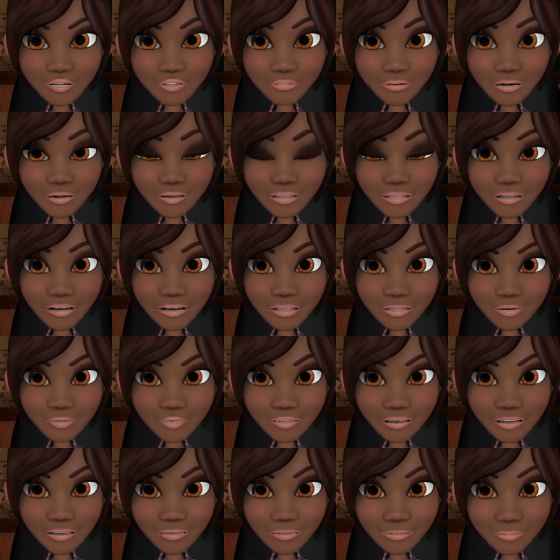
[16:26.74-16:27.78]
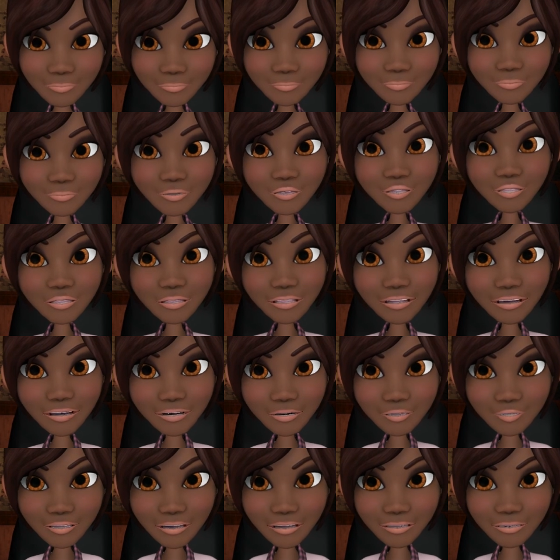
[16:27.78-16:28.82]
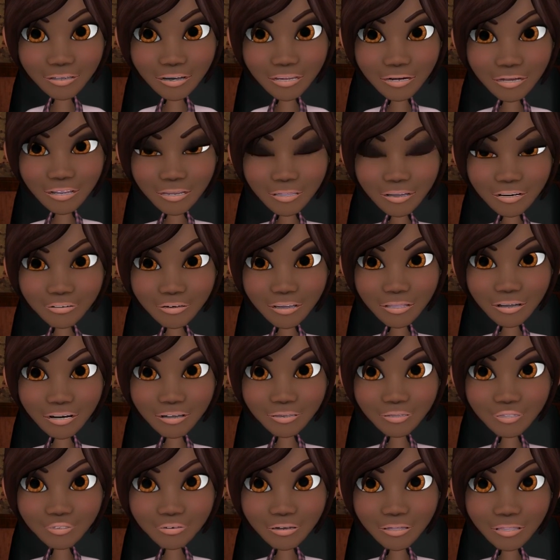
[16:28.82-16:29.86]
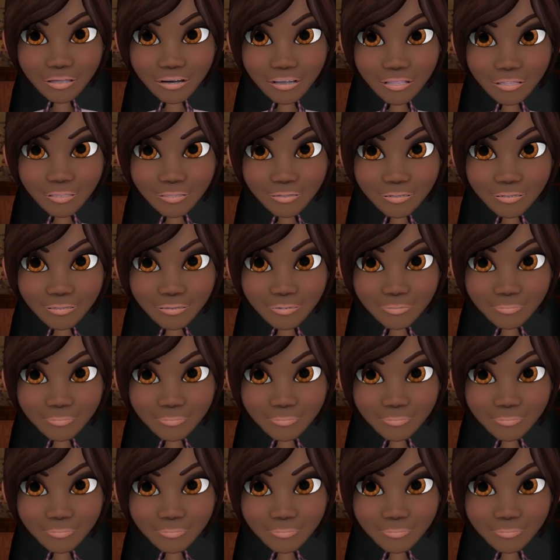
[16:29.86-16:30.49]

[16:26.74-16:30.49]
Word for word: for an increase or decrease in the level of surveillance.